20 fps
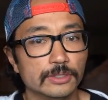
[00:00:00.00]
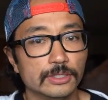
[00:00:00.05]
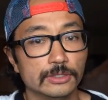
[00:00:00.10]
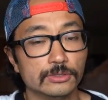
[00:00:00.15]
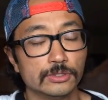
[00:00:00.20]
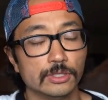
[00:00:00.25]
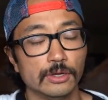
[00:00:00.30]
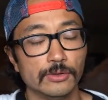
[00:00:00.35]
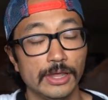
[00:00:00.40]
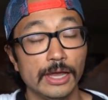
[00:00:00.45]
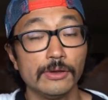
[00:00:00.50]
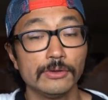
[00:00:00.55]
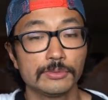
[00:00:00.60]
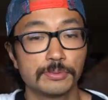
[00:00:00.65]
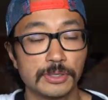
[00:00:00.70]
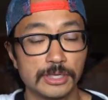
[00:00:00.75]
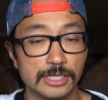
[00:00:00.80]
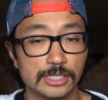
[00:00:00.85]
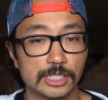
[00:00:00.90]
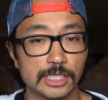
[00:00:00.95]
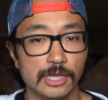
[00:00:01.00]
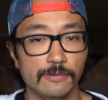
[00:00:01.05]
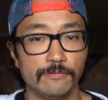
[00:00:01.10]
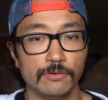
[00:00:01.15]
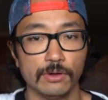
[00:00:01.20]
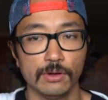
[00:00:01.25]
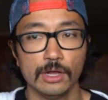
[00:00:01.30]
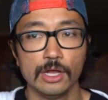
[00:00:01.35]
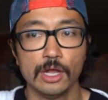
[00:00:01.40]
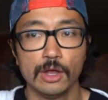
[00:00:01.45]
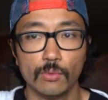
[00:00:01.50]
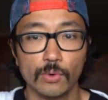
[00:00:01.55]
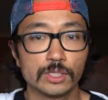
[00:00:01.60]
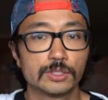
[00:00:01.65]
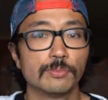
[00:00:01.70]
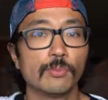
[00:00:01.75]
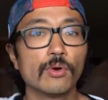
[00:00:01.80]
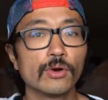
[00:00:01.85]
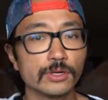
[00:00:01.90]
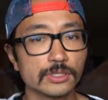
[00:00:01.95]
And so that was pretty insightful.
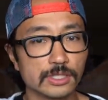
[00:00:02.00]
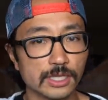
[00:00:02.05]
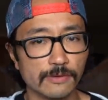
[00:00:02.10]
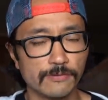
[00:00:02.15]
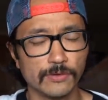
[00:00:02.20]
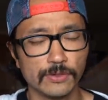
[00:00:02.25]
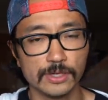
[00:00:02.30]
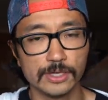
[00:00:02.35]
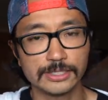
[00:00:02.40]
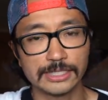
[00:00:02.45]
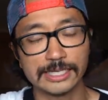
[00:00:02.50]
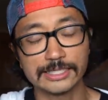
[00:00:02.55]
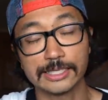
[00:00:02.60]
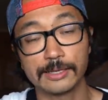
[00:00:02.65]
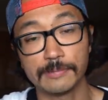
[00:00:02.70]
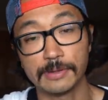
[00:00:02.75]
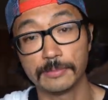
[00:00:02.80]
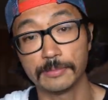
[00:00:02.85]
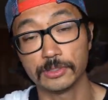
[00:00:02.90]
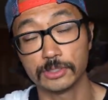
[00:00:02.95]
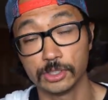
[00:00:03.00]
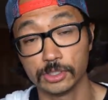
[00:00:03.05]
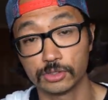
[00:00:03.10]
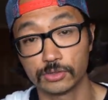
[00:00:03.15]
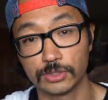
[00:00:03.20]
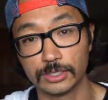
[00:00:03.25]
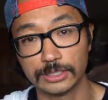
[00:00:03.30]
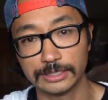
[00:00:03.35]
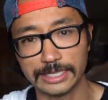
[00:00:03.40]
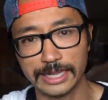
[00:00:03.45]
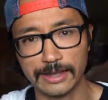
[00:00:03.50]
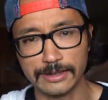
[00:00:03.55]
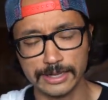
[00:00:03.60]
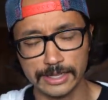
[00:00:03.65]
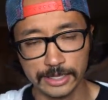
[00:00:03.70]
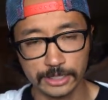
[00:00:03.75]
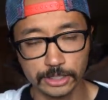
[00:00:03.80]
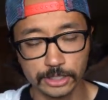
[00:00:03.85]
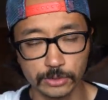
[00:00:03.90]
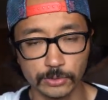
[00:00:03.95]
What's more insightful is, as I'm able to drill down
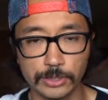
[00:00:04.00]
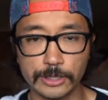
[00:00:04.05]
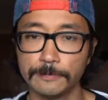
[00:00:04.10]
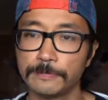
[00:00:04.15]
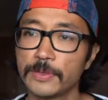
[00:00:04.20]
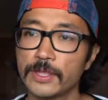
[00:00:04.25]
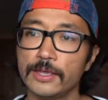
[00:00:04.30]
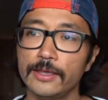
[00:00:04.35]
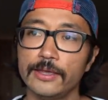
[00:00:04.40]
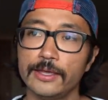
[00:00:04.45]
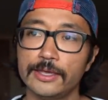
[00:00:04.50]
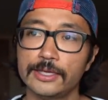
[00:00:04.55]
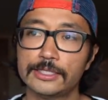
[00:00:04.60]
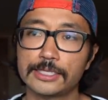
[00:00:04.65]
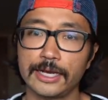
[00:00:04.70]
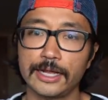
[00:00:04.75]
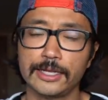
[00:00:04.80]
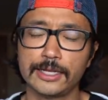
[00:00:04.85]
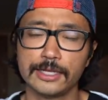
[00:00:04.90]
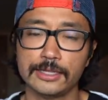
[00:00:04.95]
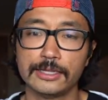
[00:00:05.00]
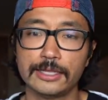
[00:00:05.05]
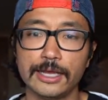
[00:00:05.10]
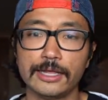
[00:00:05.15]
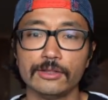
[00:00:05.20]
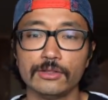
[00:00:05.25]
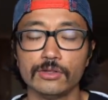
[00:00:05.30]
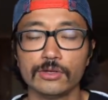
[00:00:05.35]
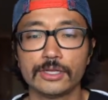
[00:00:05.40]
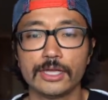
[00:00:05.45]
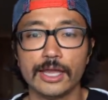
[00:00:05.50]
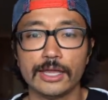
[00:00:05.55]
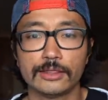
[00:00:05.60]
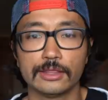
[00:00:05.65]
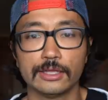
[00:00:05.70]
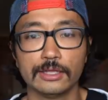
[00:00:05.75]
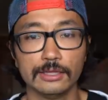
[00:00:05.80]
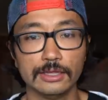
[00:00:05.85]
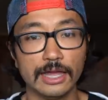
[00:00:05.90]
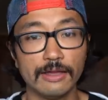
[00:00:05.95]
into it, is that I can then look
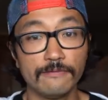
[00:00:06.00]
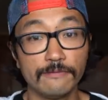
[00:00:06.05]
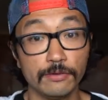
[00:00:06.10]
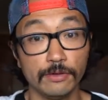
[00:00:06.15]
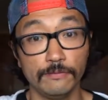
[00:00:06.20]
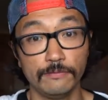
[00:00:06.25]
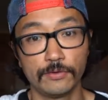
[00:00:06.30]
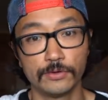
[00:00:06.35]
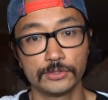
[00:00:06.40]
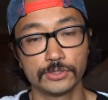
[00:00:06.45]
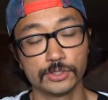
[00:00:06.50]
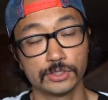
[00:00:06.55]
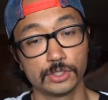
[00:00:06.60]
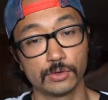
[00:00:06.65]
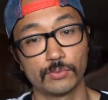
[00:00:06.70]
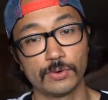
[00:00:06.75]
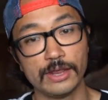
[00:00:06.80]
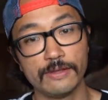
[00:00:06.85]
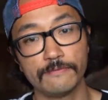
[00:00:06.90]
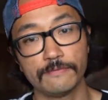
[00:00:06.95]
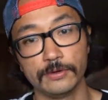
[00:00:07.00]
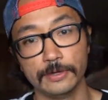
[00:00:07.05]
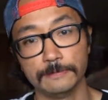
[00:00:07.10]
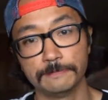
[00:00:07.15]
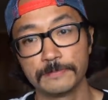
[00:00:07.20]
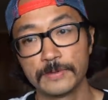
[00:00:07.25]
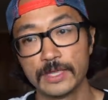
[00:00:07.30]
at the left foot versus the right foot.